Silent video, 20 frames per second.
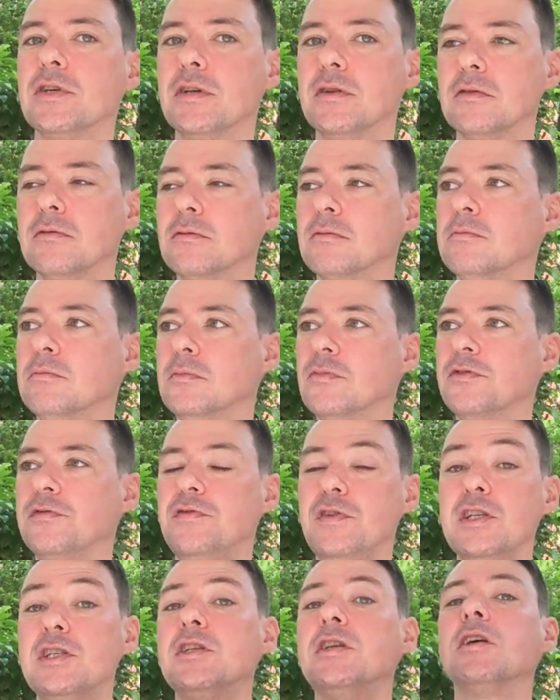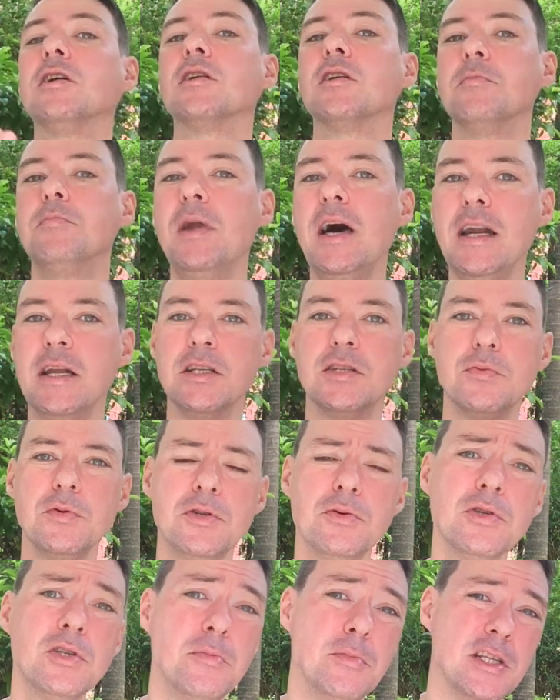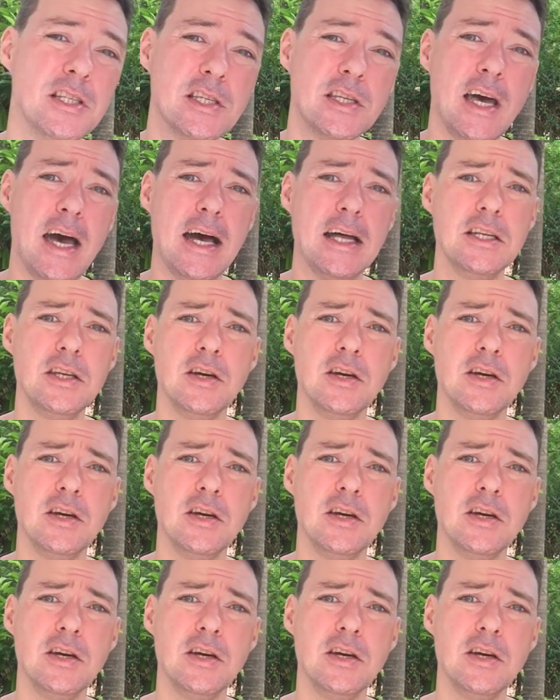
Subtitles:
and visiting other planets, which was a bit sad.